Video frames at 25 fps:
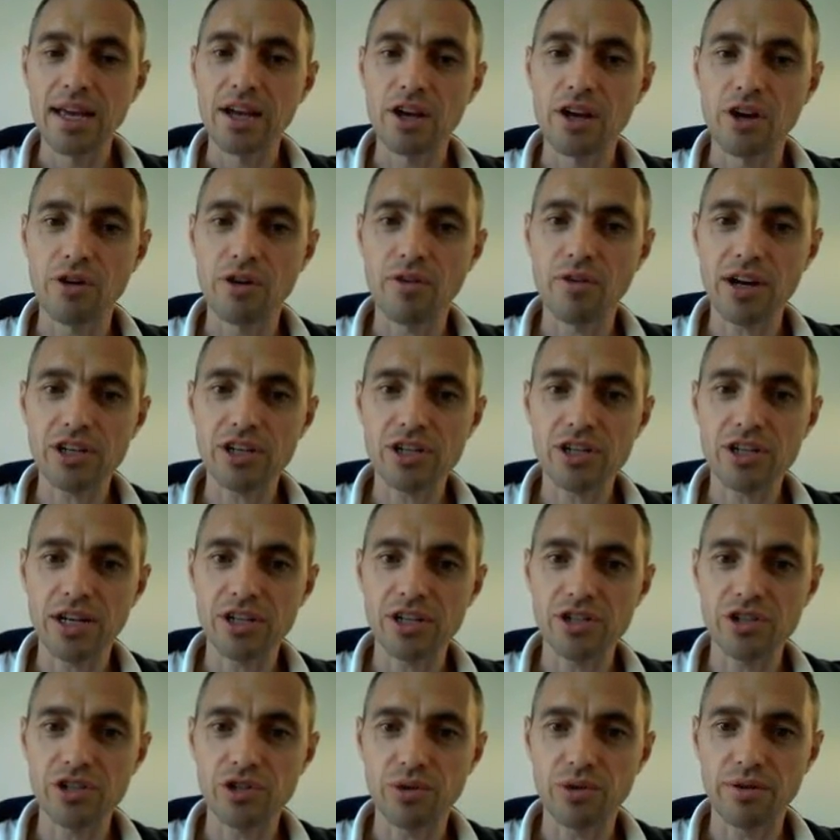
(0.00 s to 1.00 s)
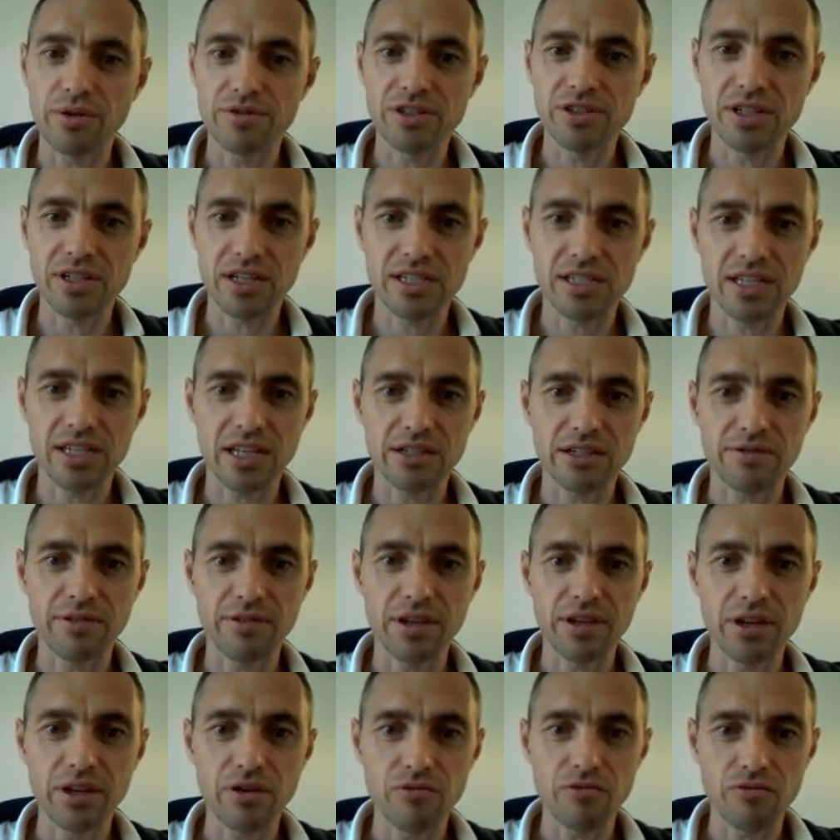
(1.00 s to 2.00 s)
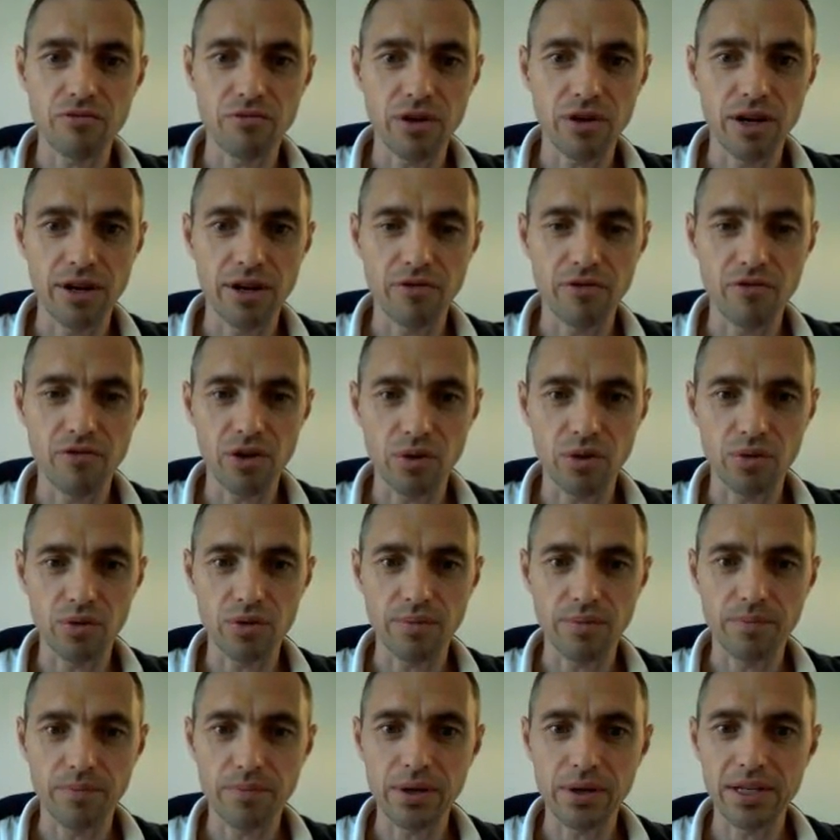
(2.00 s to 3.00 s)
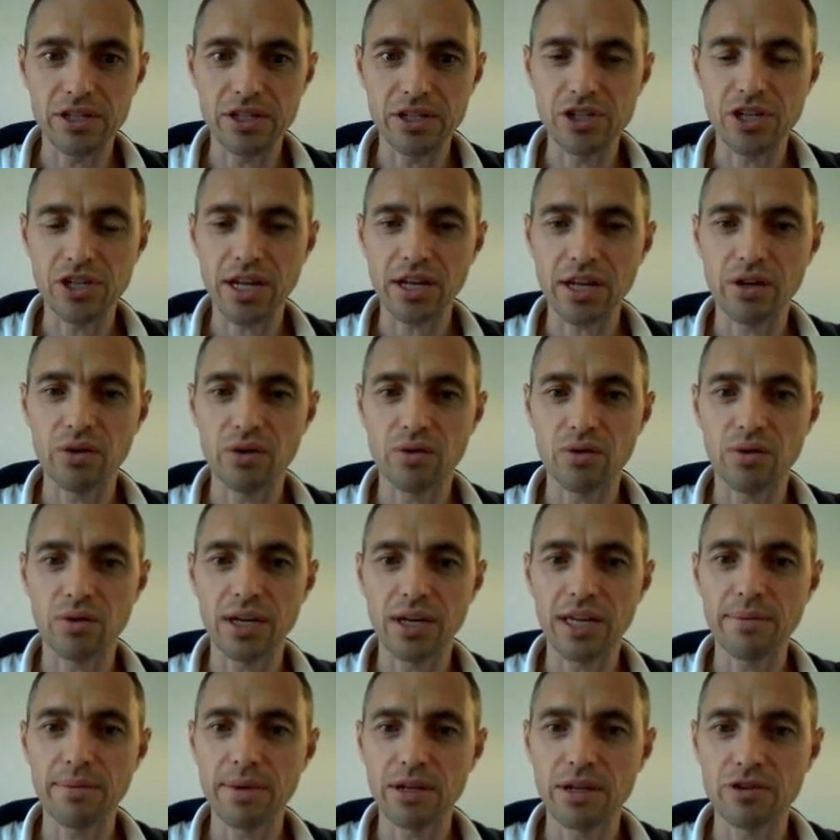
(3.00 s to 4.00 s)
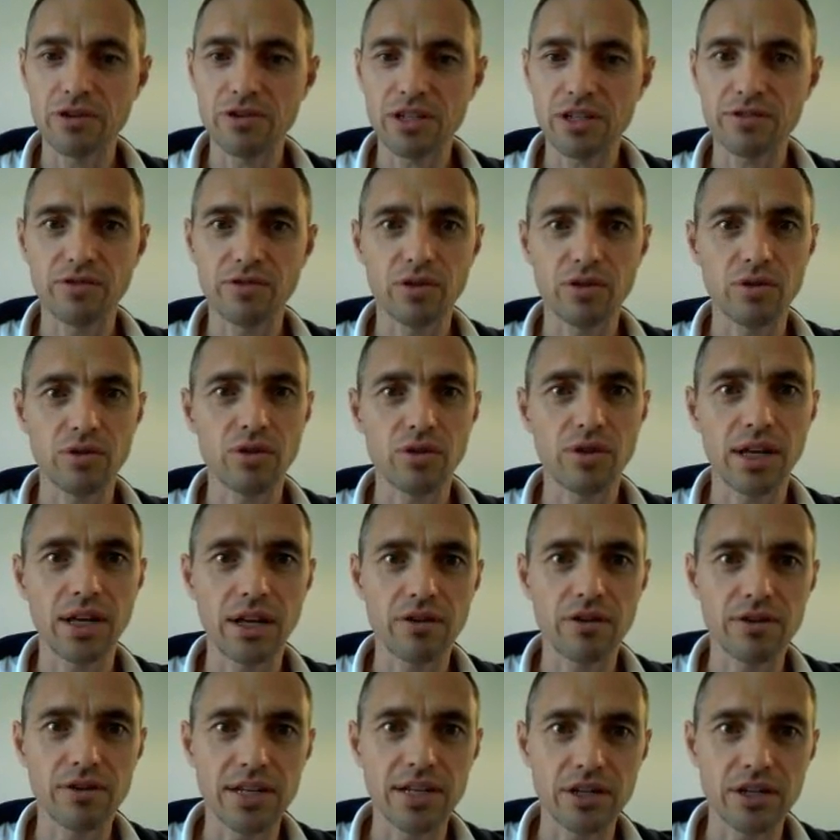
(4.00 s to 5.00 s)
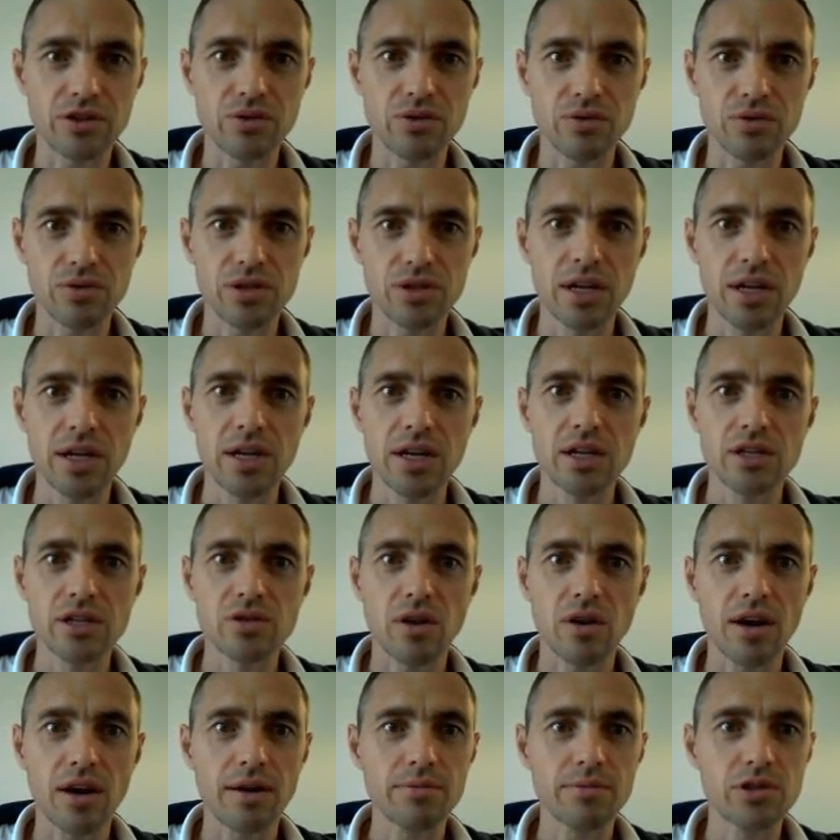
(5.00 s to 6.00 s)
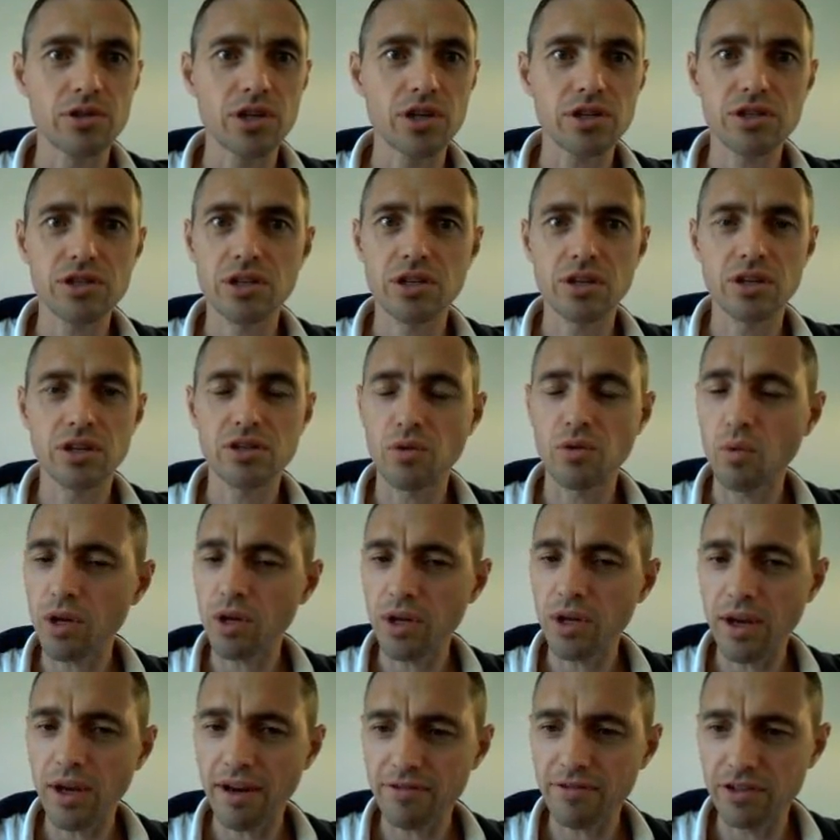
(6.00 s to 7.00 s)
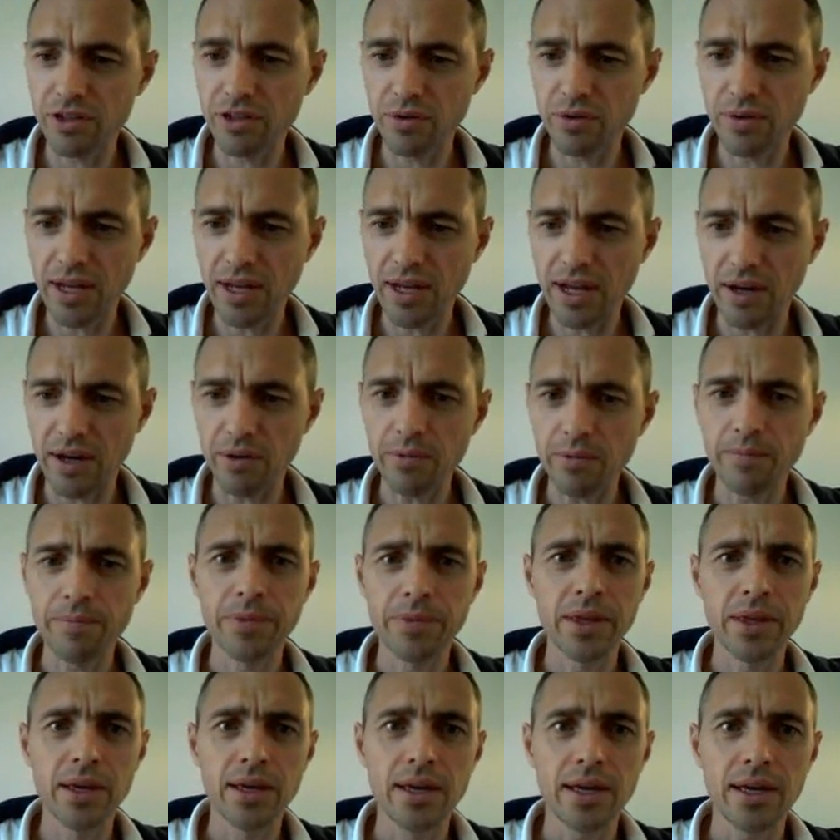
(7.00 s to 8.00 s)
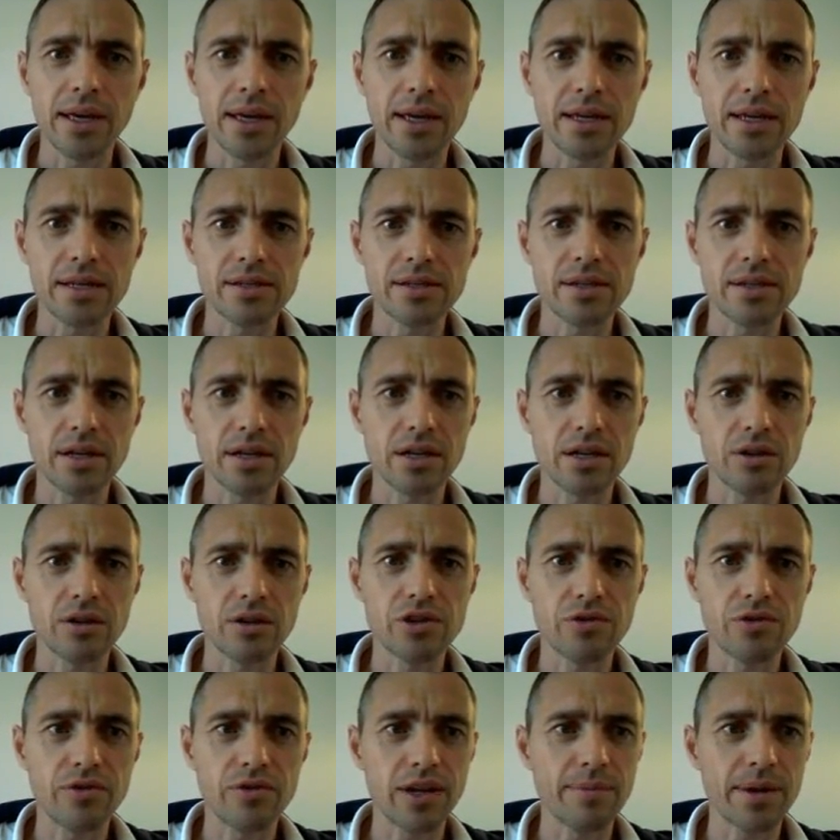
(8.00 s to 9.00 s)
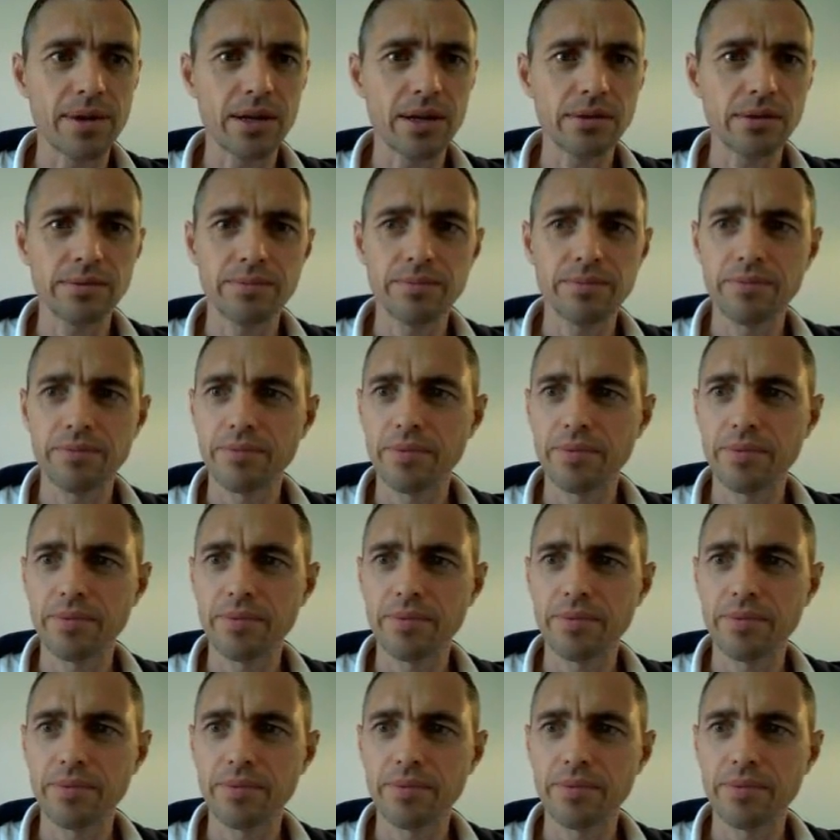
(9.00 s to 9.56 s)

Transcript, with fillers: Congratulations, you have successfully enrolled. Please check your email address for your login credentials. So I'm just, so what you have to do now is uh, go to your email.